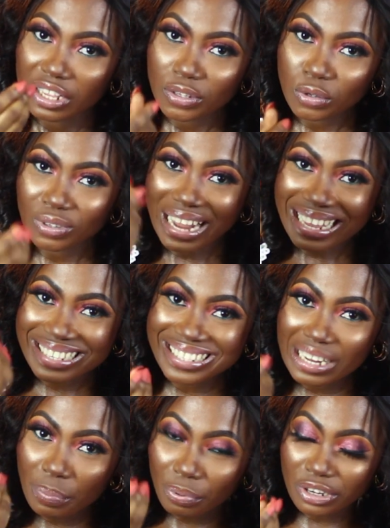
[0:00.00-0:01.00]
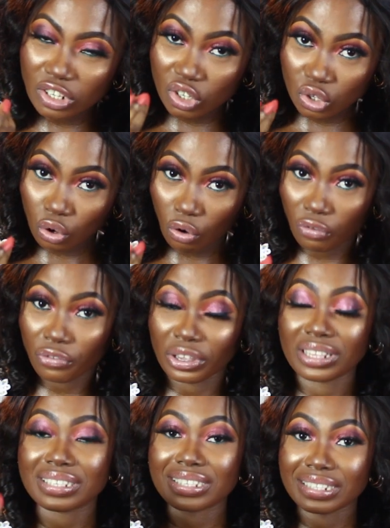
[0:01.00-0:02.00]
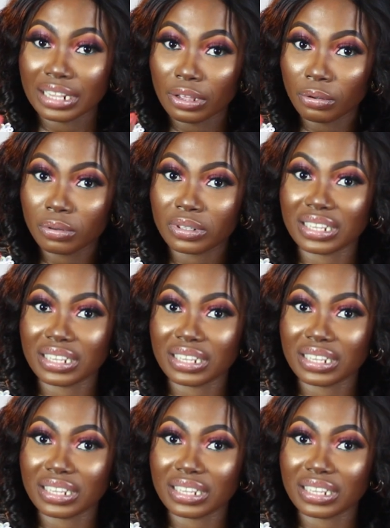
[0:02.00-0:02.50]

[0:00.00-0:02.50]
So that slippery stuff in snail,